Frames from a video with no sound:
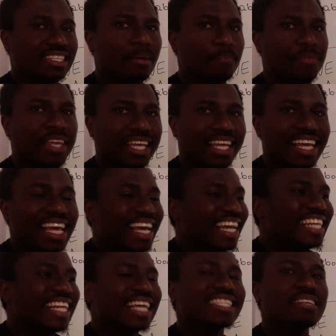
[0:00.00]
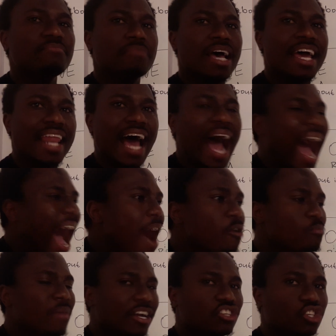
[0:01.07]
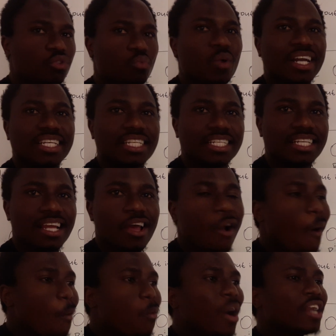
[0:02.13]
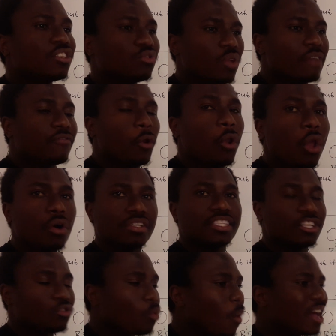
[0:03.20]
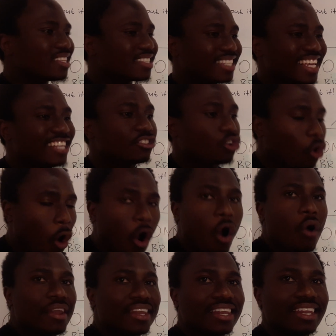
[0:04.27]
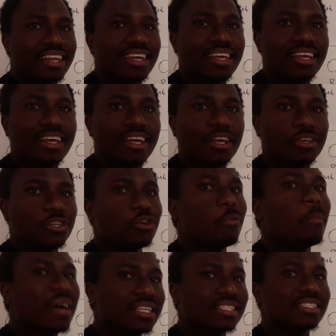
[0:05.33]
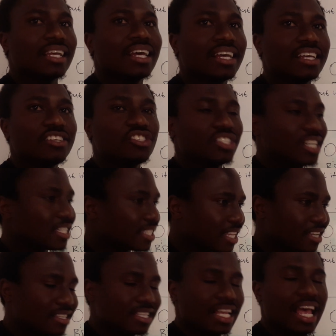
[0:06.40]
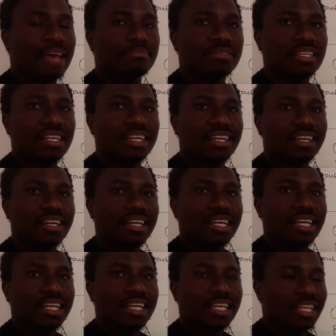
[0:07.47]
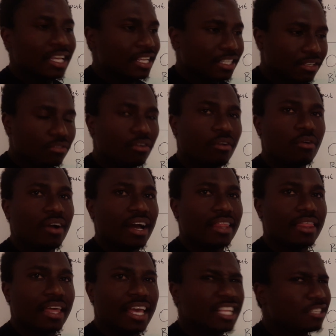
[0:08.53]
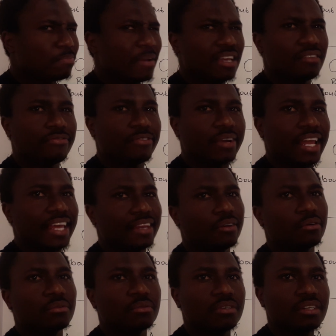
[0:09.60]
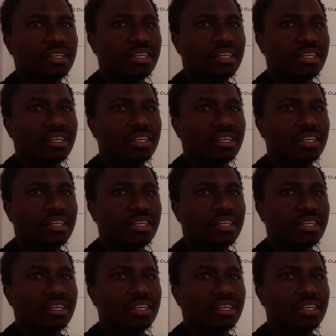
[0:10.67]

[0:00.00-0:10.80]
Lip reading: something, it doesn't matter how much you want it. Once you have lost it, once it's gone, you must just accept it's no longer there. It's painful, I know.